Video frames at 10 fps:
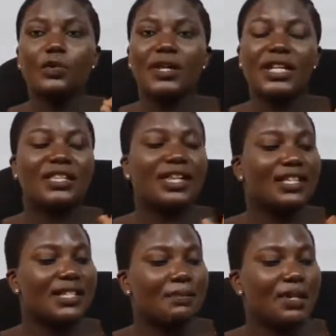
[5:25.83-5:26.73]
within
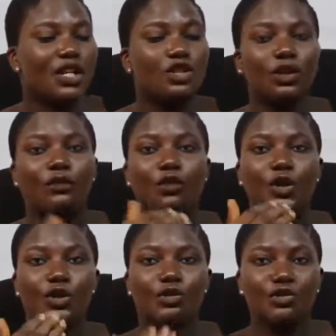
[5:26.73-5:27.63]
30 minutes of
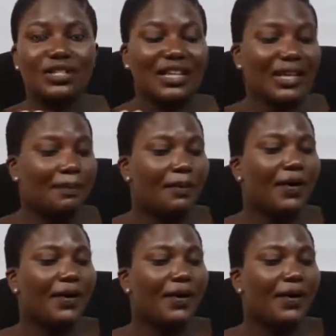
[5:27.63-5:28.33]
going to sleep.